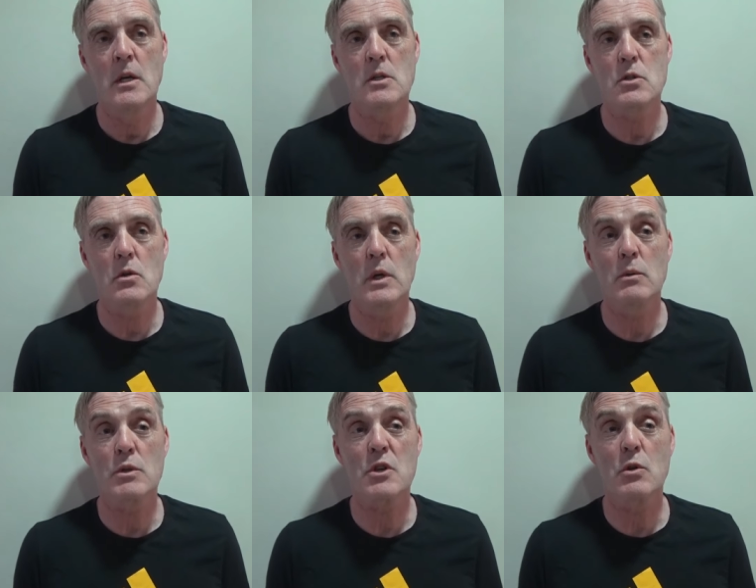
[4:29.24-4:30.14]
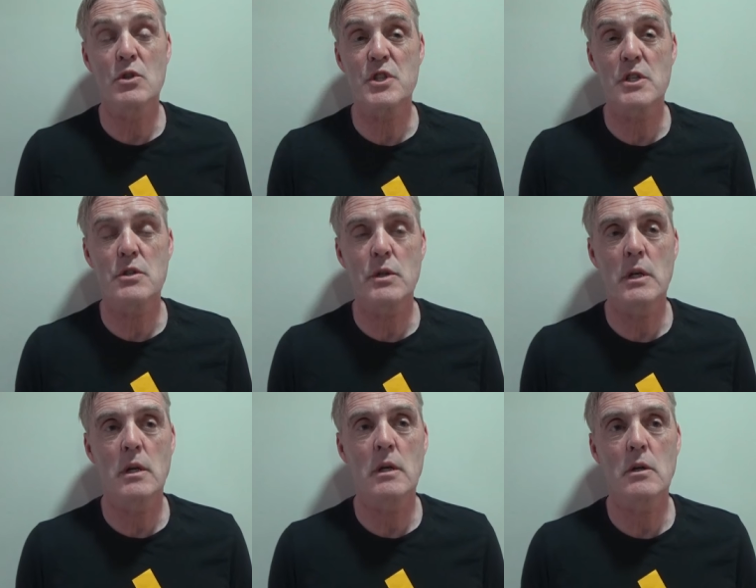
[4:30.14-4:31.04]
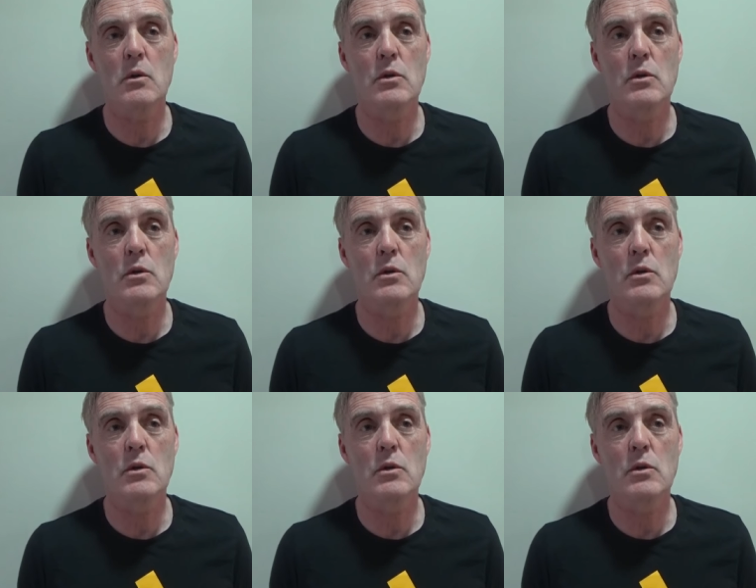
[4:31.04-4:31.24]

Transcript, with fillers: So it was a good session and, and, a